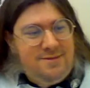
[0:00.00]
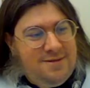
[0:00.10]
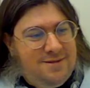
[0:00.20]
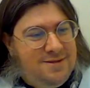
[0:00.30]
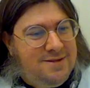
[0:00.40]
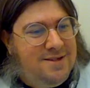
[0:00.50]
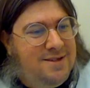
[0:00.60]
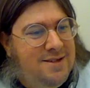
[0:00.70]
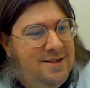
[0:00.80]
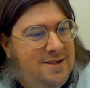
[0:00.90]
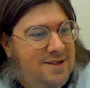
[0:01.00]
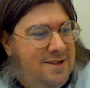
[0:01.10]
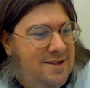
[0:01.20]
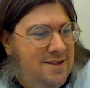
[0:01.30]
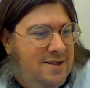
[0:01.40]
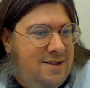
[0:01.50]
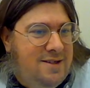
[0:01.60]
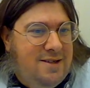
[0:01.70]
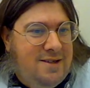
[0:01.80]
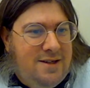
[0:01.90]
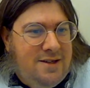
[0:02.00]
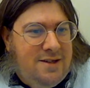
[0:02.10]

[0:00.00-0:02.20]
Nothing is said.